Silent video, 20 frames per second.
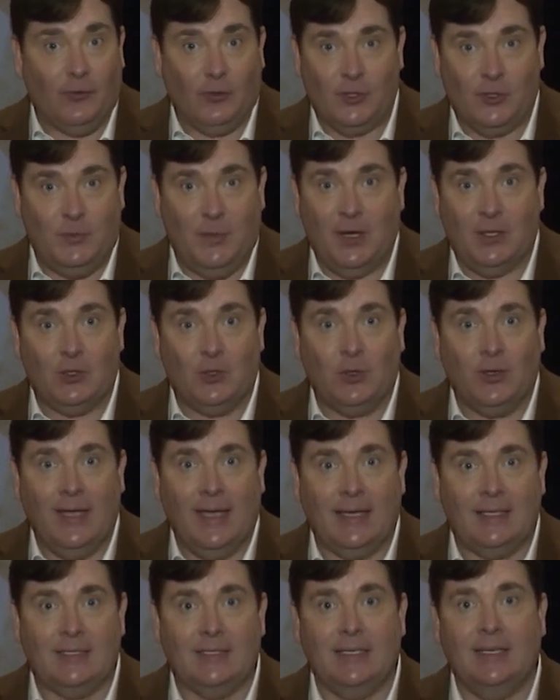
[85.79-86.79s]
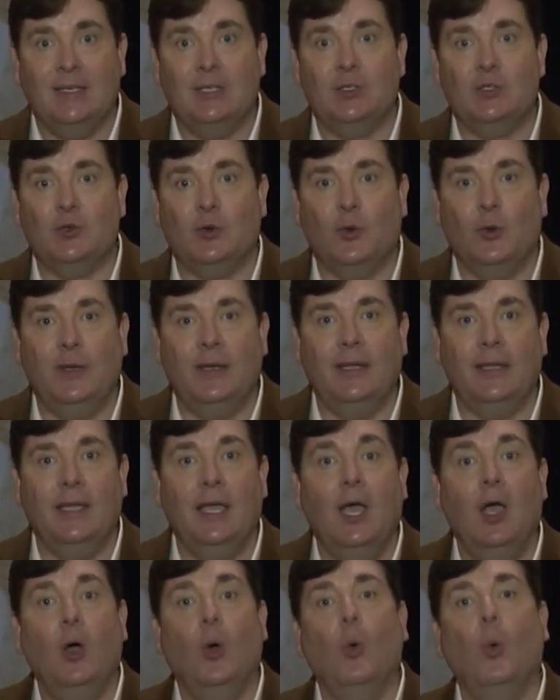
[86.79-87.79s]
for special guests, it is screening
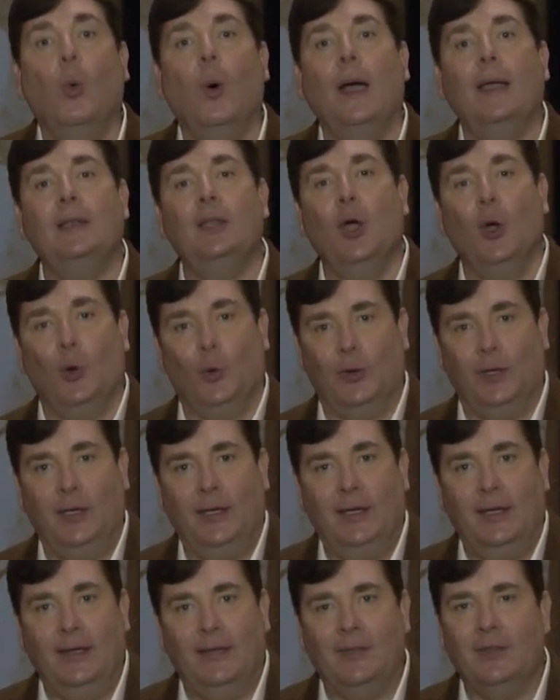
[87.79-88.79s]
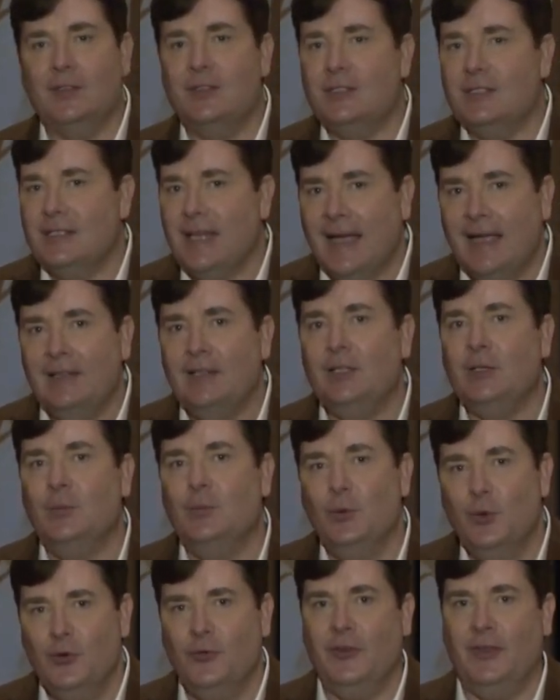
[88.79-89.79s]
White Oak, the silent
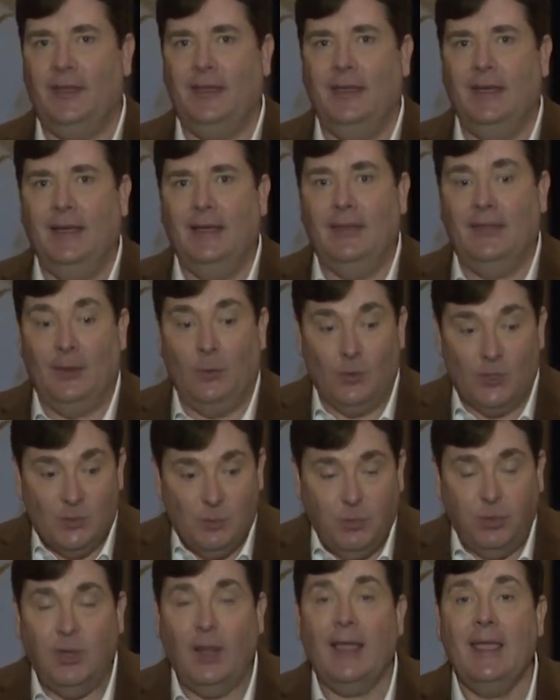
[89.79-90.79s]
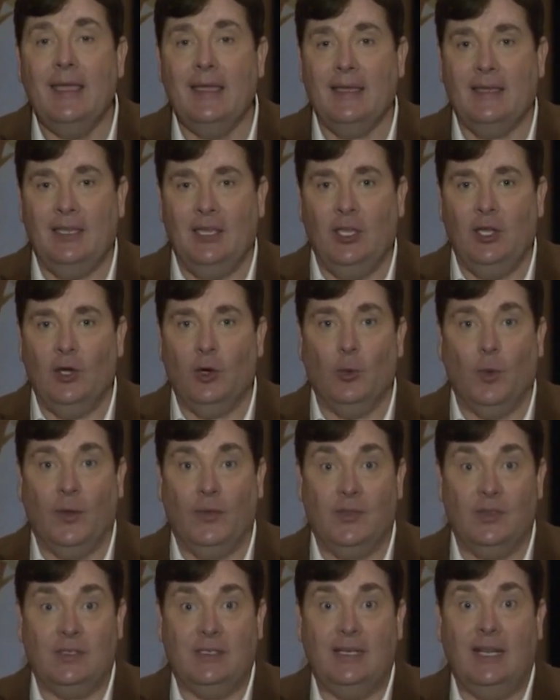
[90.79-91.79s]
movie that was playing here
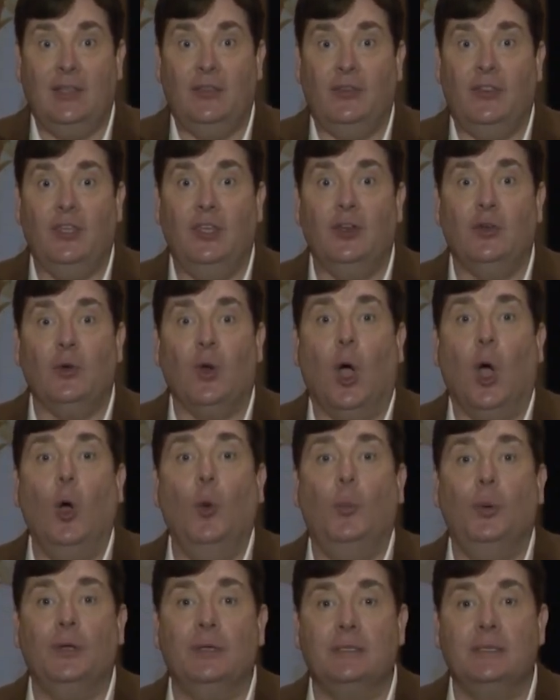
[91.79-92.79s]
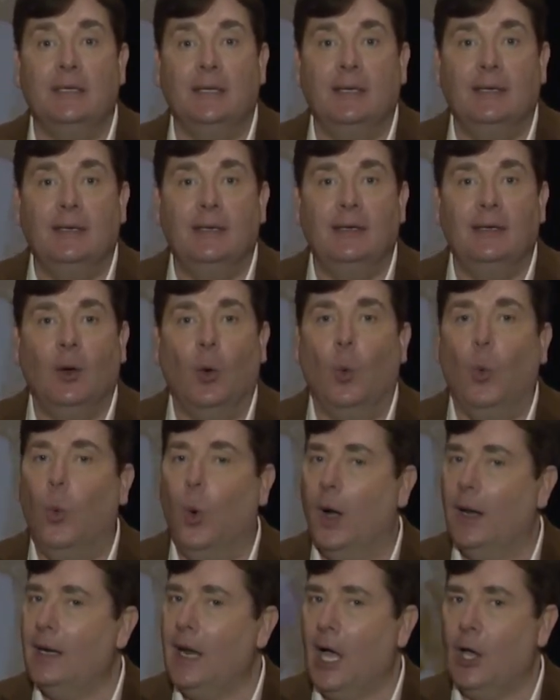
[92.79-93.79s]
when the State Theater opened
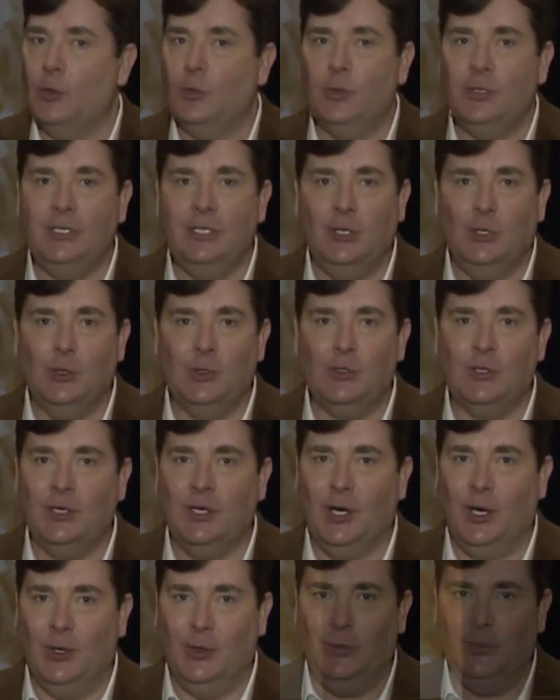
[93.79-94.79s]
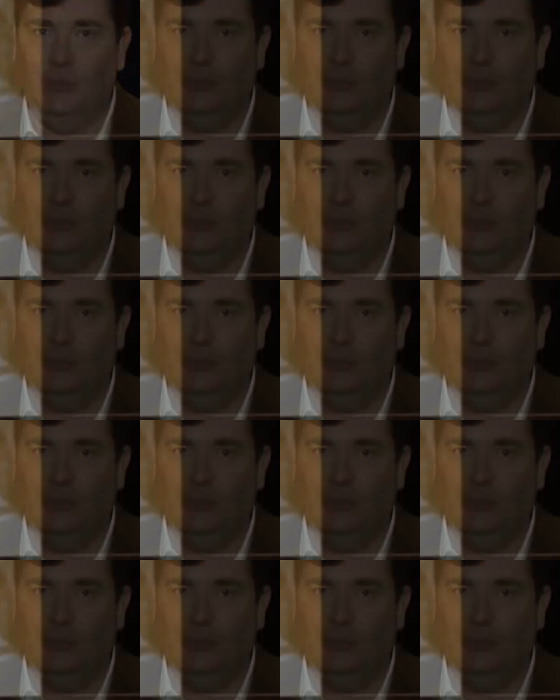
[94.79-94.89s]
100 years ago.